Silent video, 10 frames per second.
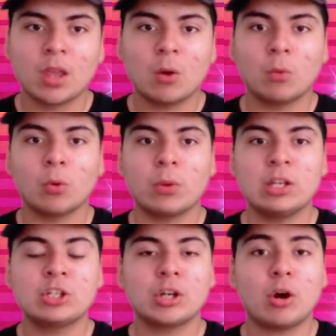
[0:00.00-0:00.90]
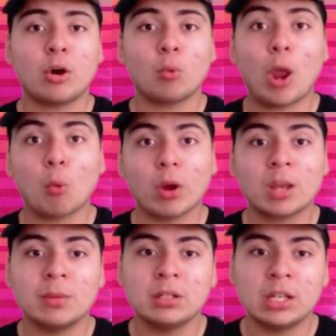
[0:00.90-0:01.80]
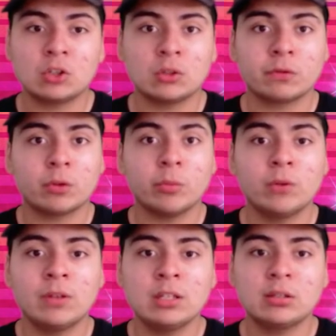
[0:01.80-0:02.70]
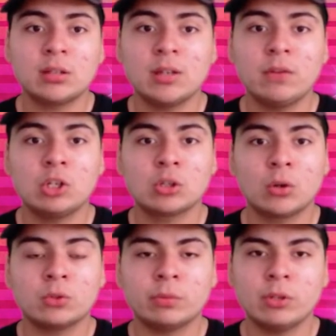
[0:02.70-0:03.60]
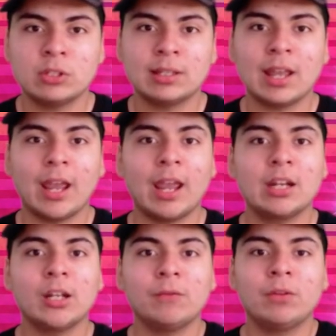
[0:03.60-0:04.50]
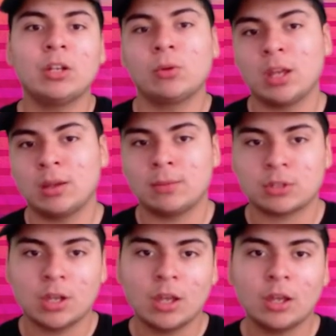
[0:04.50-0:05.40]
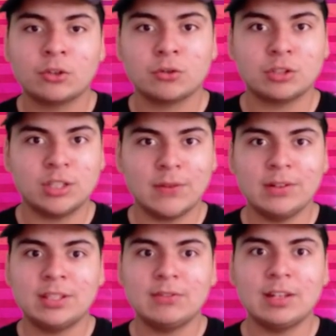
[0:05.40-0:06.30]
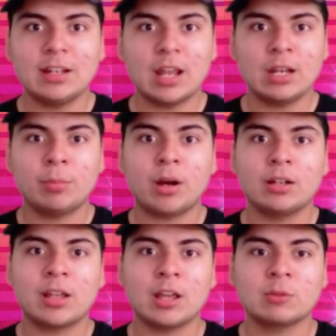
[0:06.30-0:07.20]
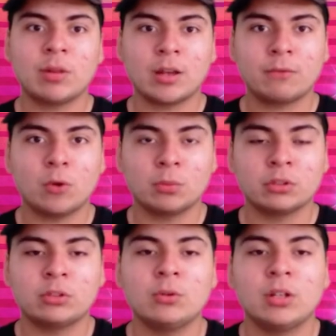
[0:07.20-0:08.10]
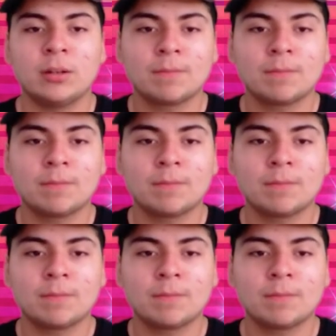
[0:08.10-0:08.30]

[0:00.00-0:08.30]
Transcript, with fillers: where we share our recommendations for movies, TV shows, music, and video games. Switch DVTV in any podcast platform to tune in.